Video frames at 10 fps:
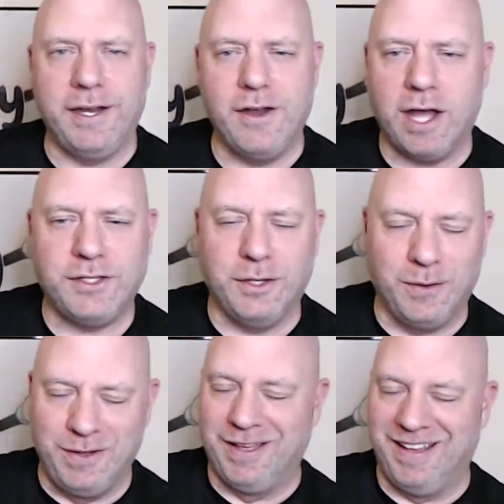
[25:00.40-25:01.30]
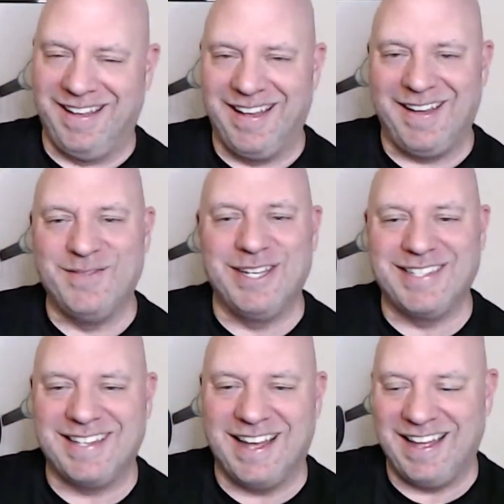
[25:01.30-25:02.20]
not to. I'm
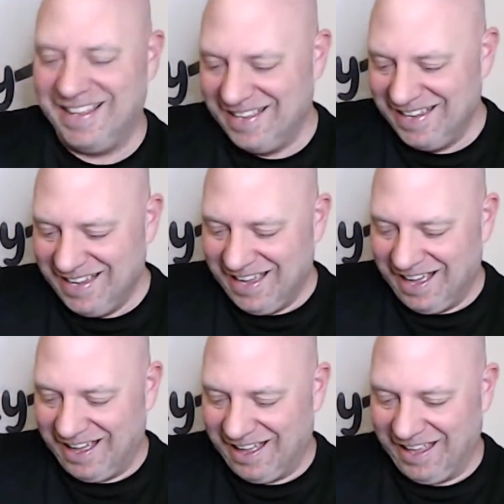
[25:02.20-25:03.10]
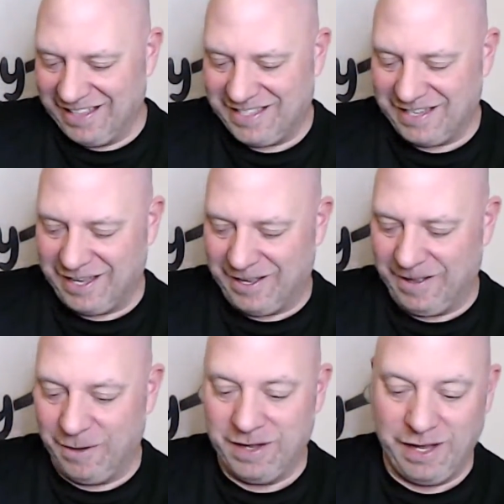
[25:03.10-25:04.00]
just
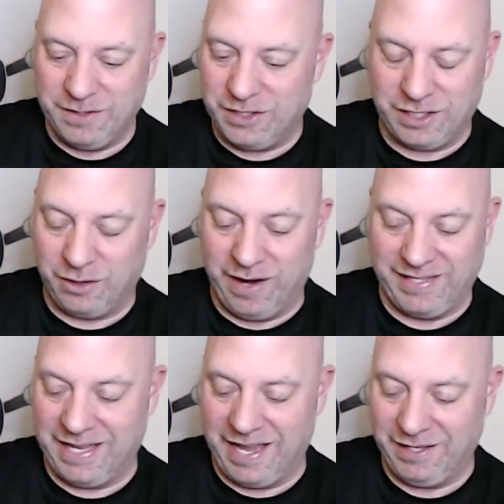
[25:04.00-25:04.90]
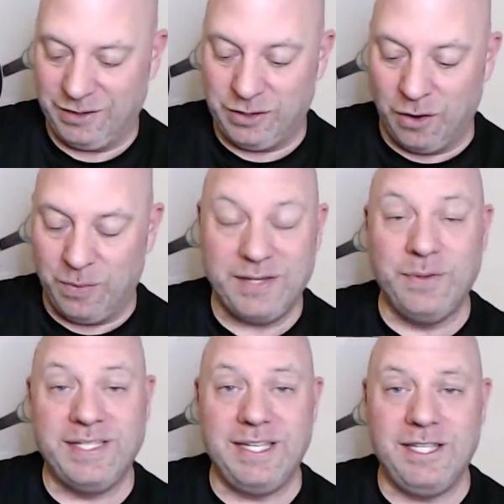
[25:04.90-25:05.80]
it was just a great day. So
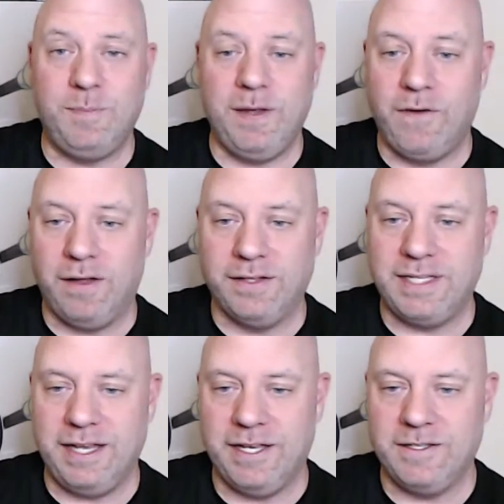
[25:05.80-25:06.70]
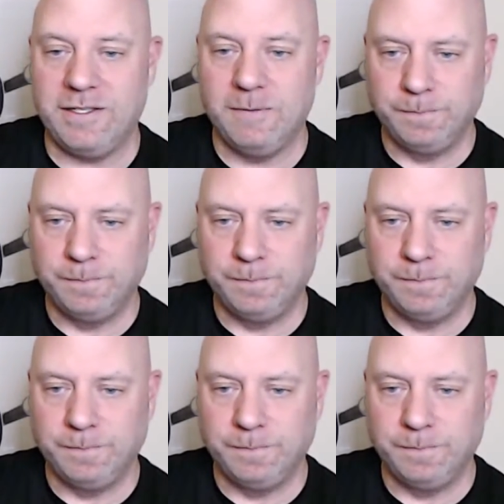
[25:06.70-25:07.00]
we see these volunteers